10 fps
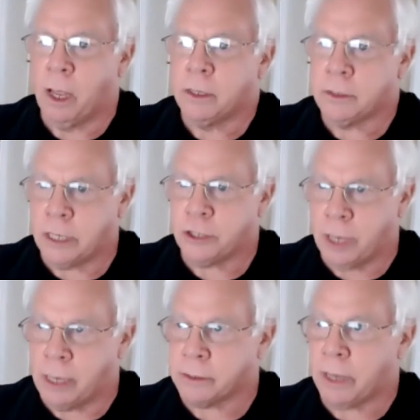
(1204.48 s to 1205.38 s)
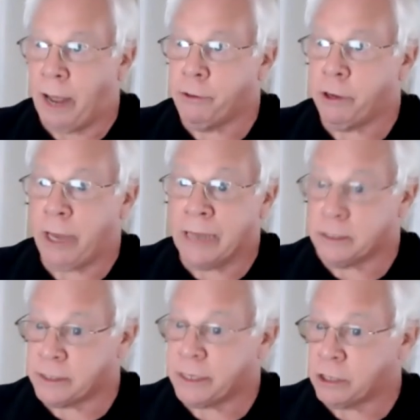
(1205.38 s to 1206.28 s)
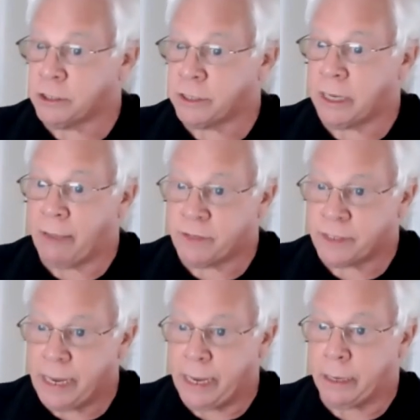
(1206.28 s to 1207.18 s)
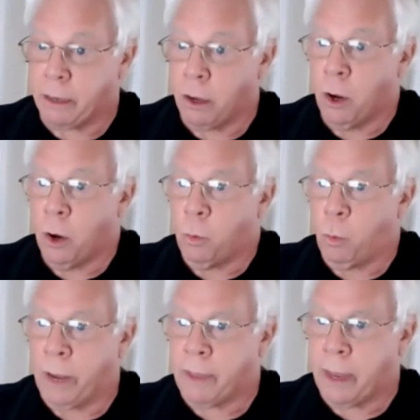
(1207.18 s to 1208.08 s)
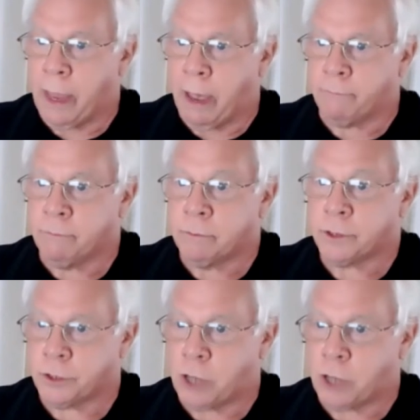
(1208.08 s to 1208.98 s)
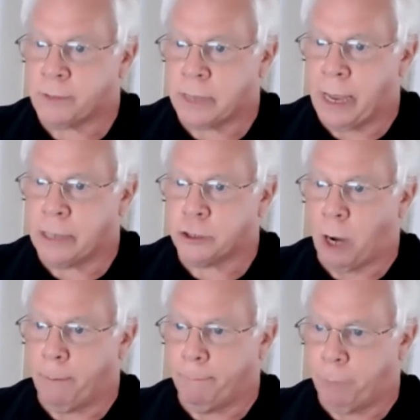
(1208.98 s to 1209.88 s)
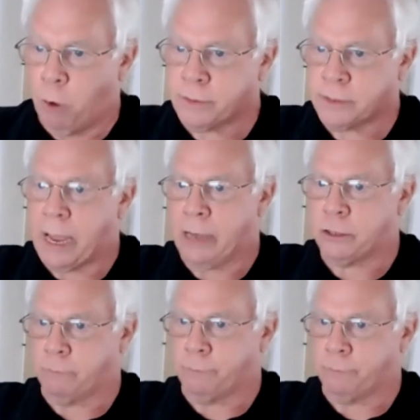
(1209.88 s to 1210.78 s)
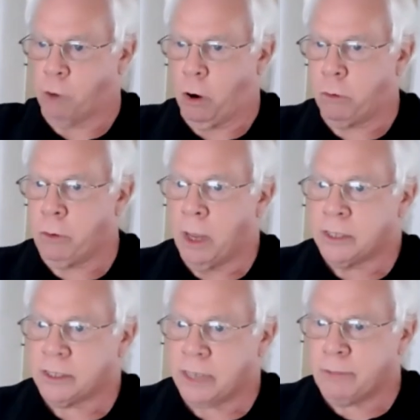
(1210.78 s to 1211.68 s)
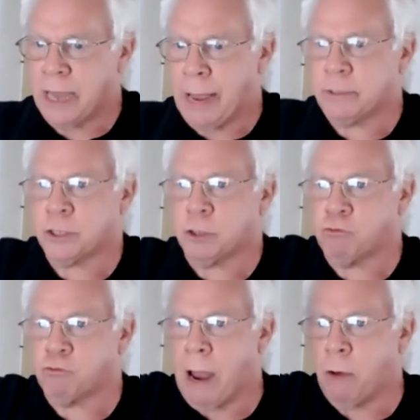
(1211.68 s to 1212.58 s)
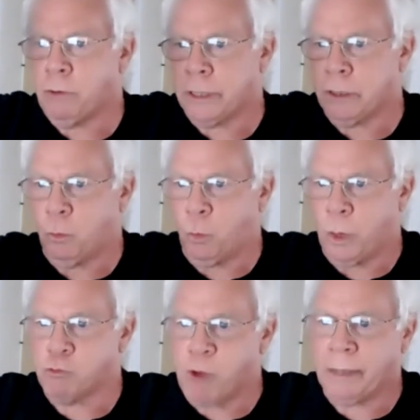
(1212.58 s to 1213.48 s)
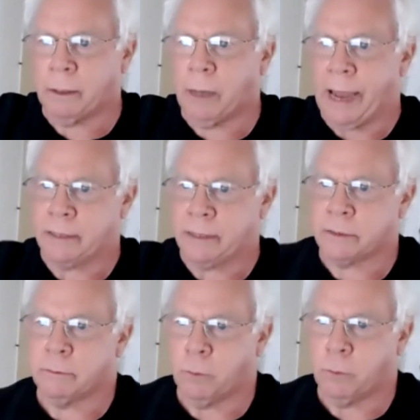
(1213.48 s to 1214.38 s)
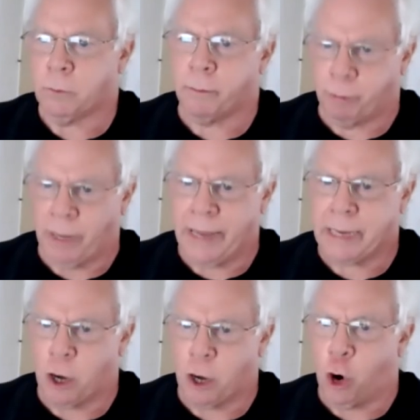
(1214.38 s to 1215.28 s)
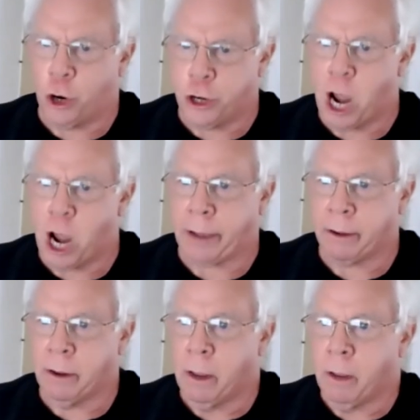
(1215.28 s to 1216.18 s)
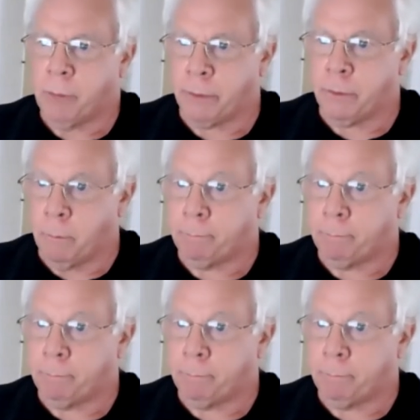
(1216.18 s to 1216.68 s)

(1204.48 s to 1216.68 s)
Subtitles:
such as other intersections that I've seen where they have stop signs on both sides of the road sometimes surrounded with red lights, whether blinking or not. But